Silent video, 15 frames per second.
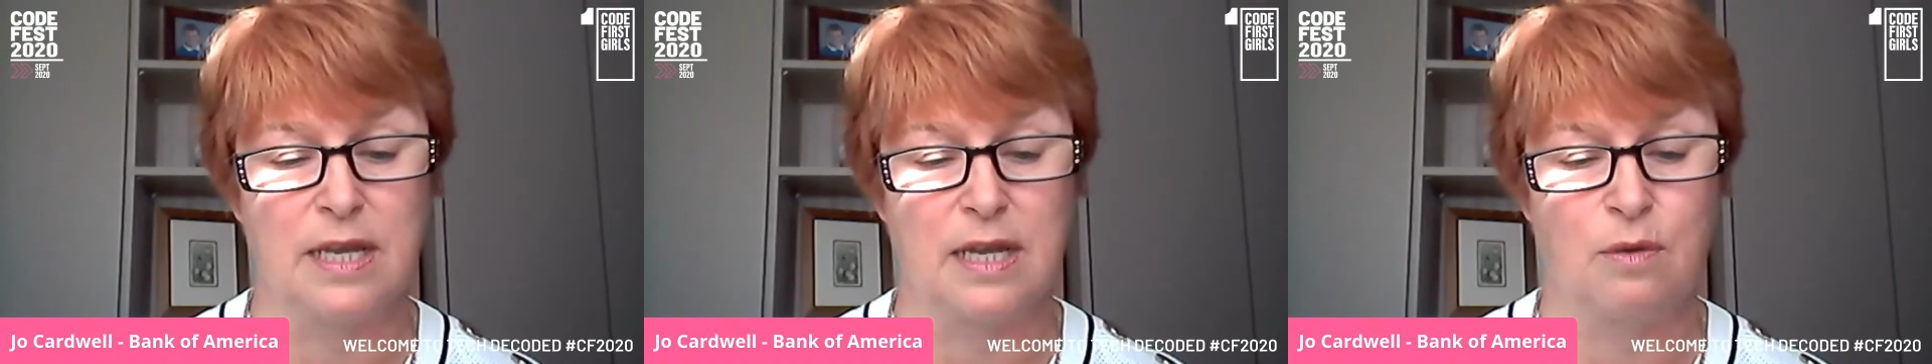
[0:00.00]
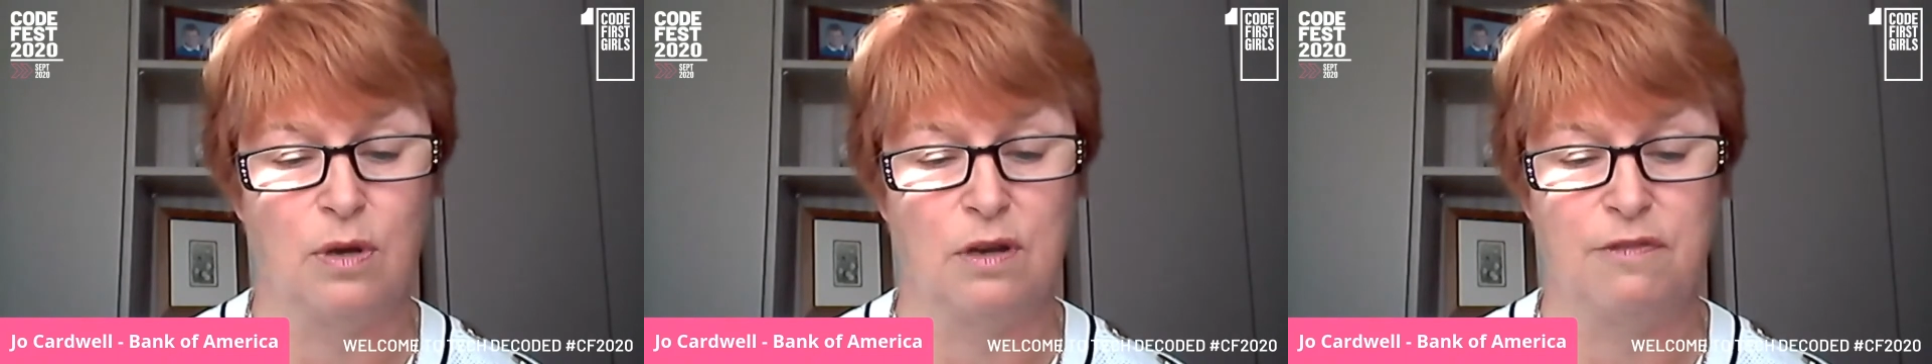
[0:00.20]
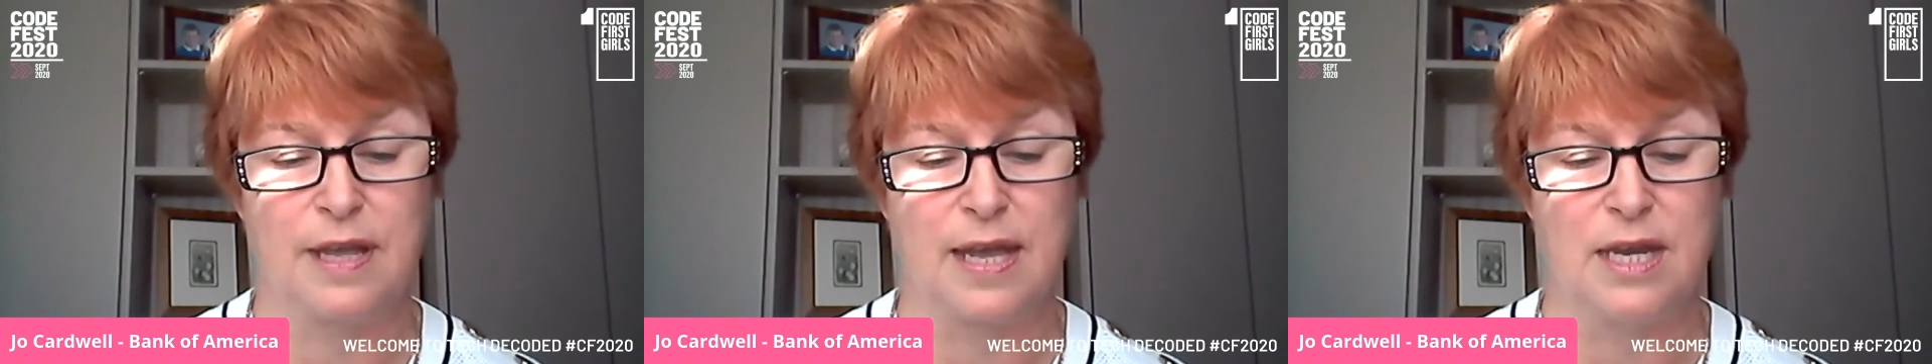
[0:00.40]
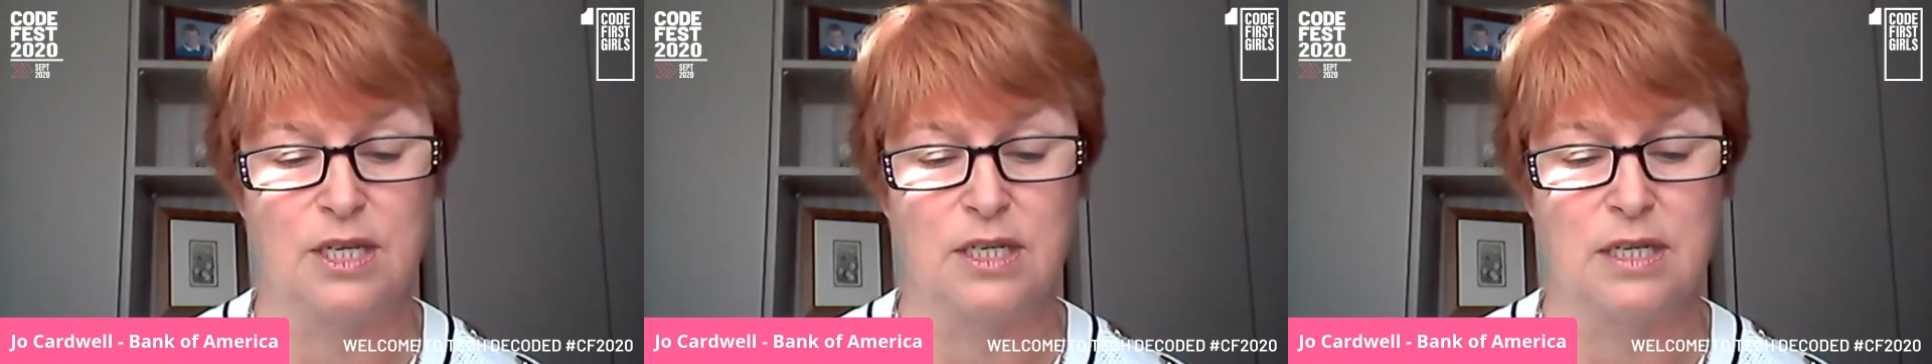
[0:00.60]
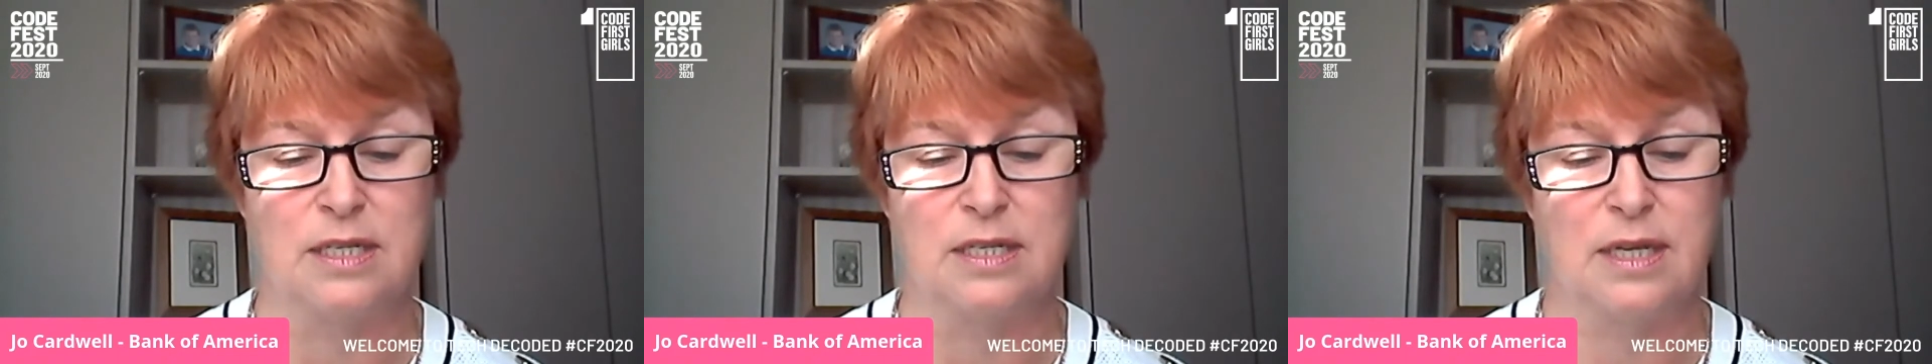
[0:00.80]
of their
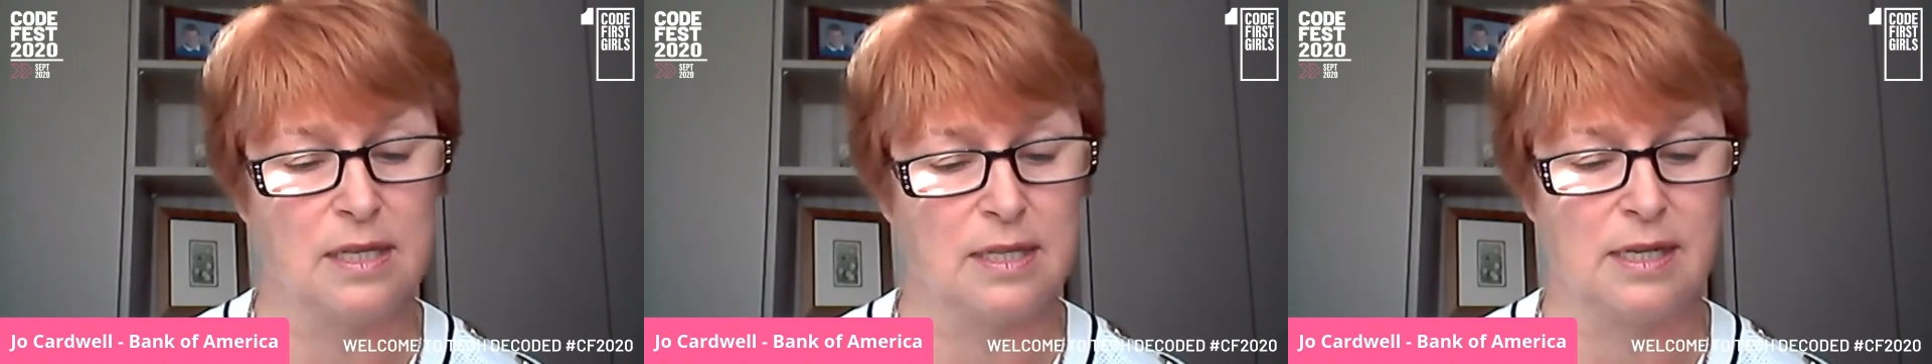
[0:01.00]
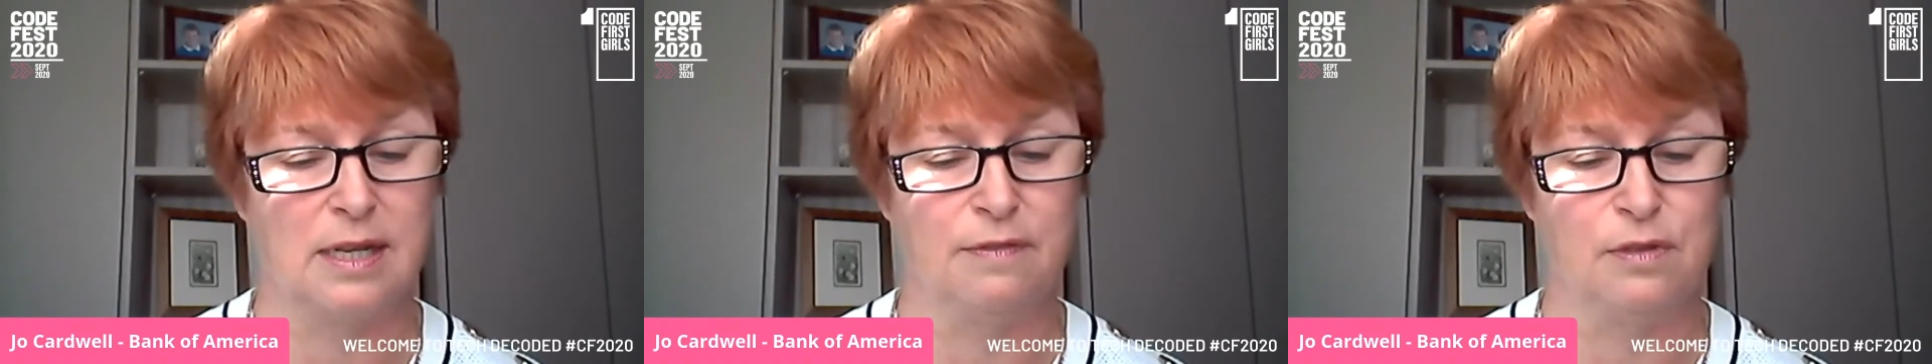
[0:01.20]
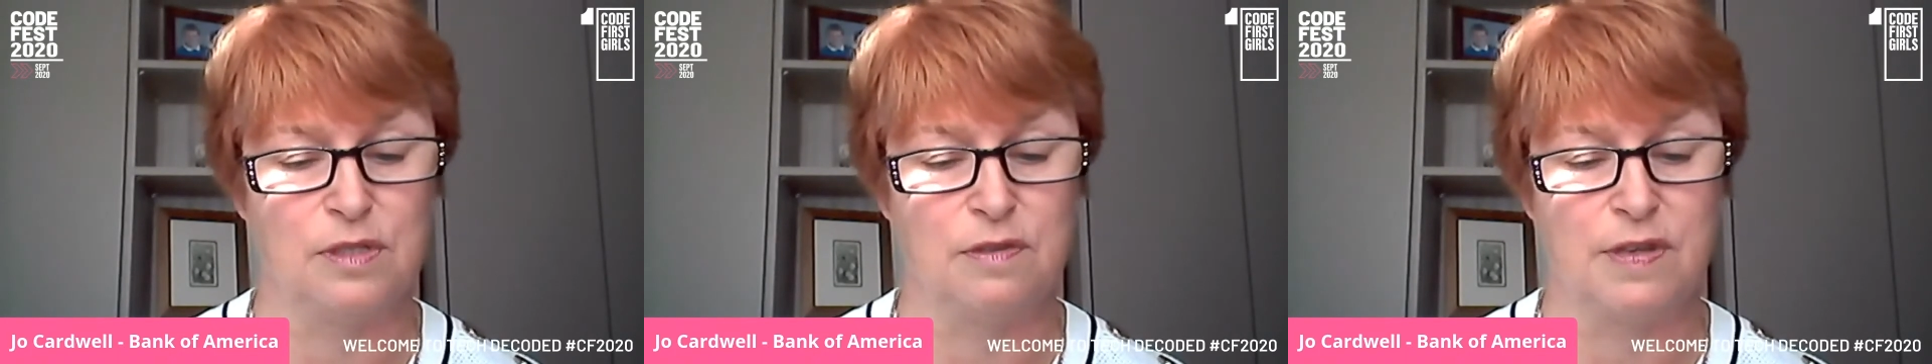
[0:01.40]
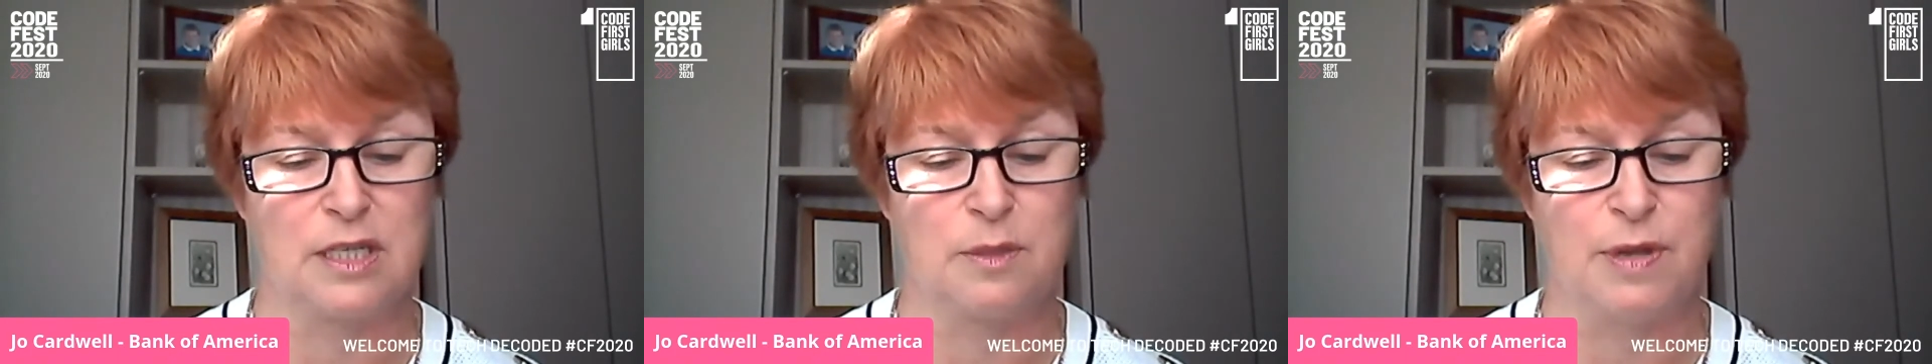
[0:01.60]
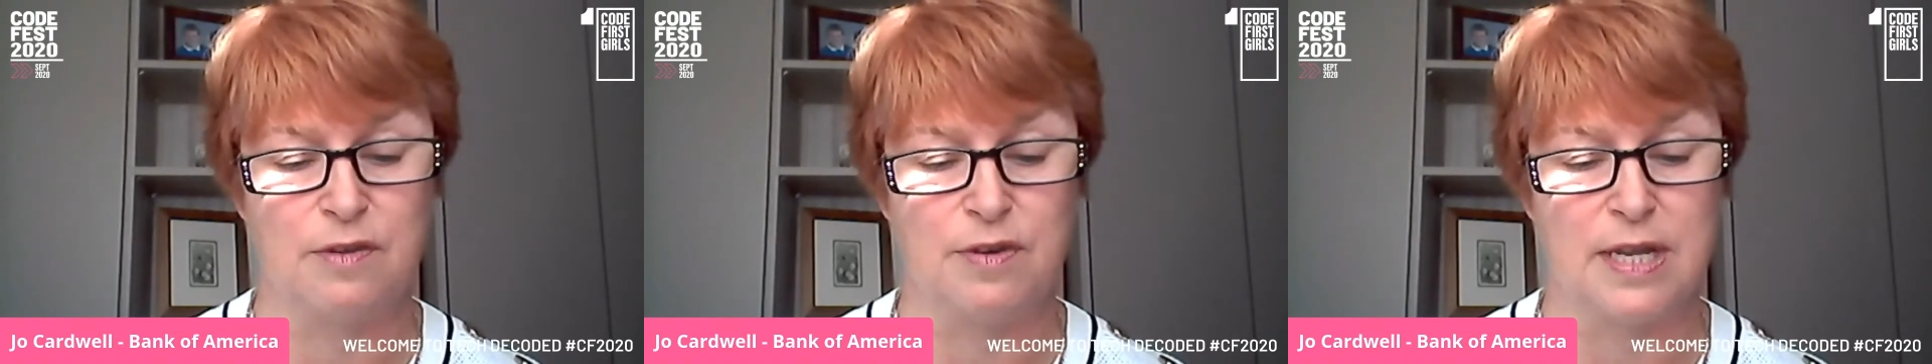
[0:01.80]
qualifications and their levels of
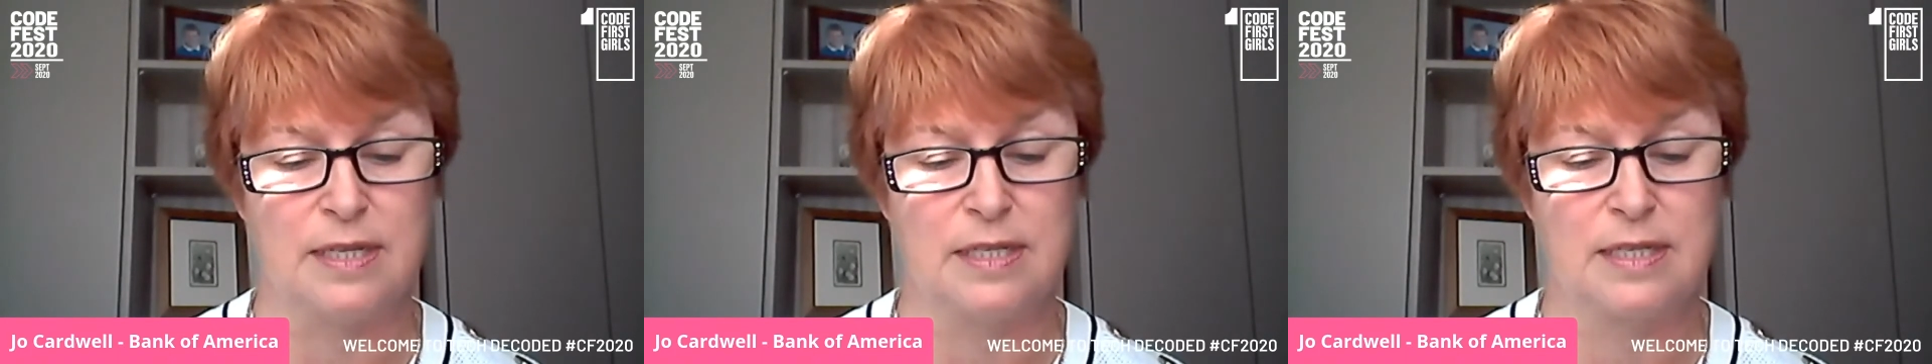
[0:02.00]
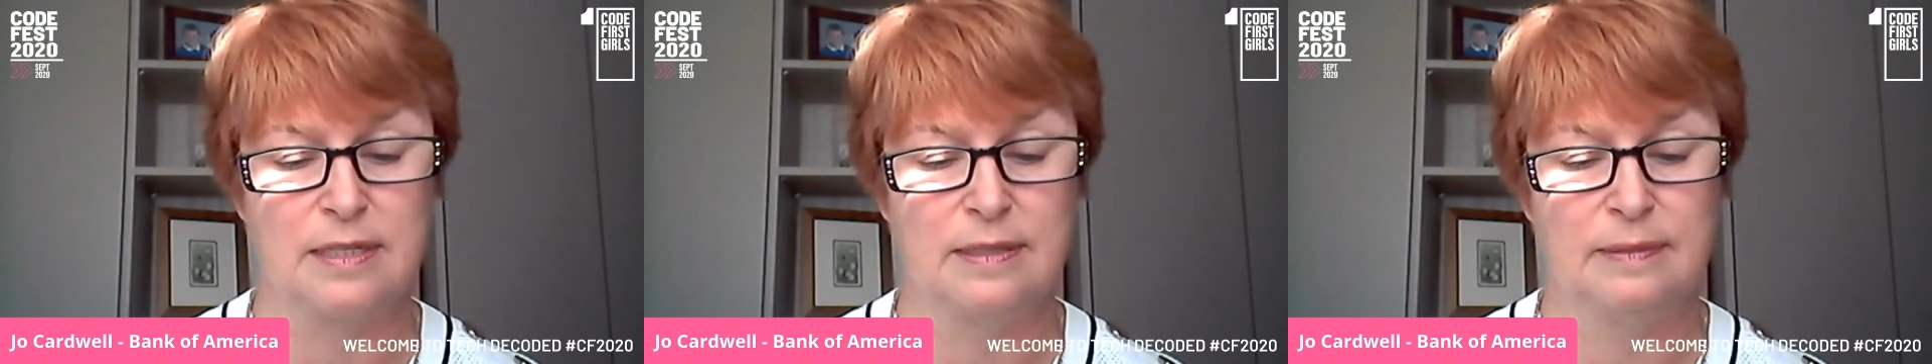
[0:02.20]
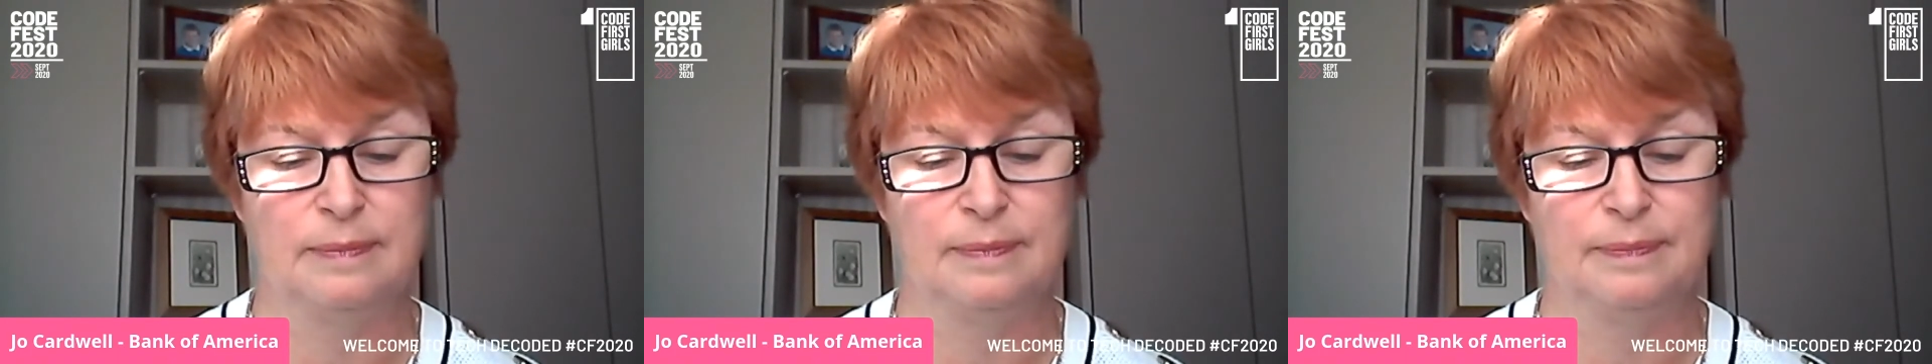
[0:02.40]
experience.